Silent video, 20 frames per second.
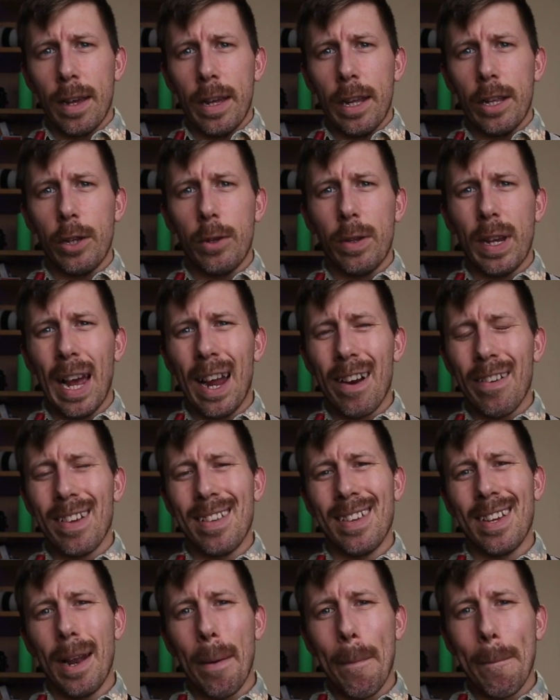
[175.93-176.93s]
and you carry
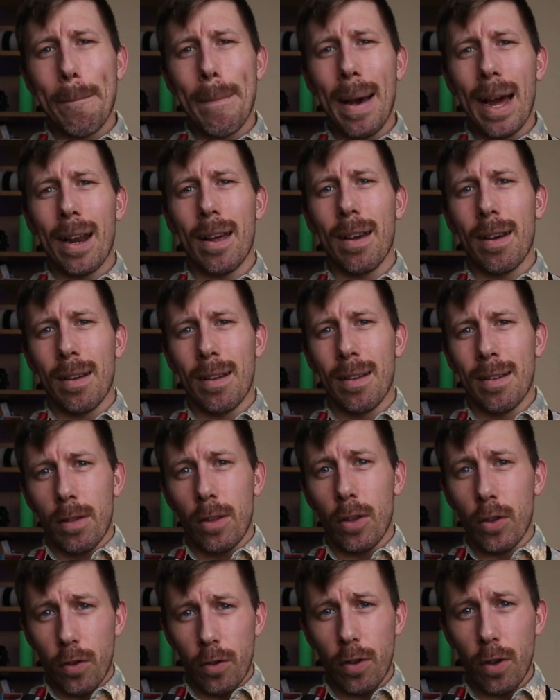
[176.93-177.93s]
it in a manner
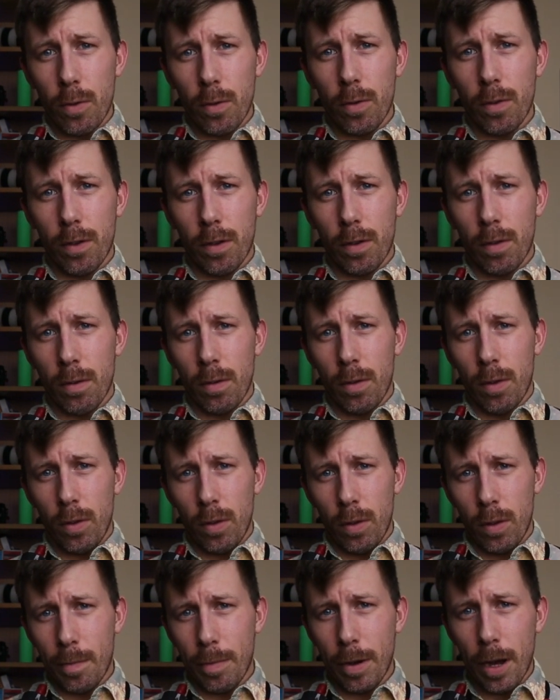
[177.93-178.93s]
that suits
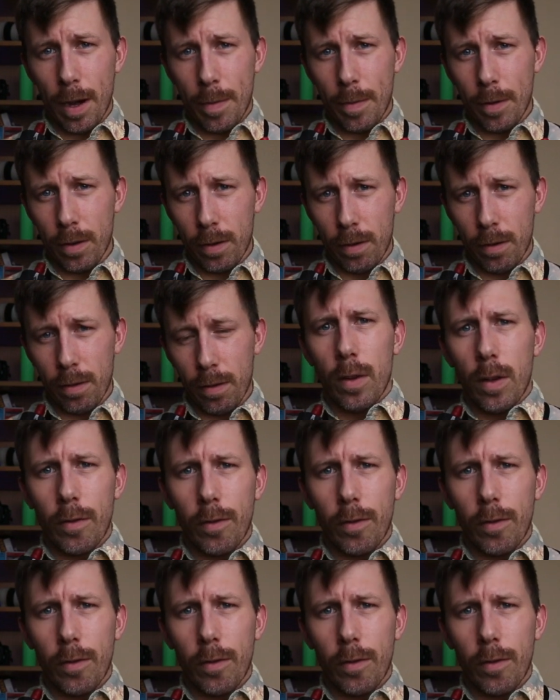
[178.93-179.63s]
the purpose.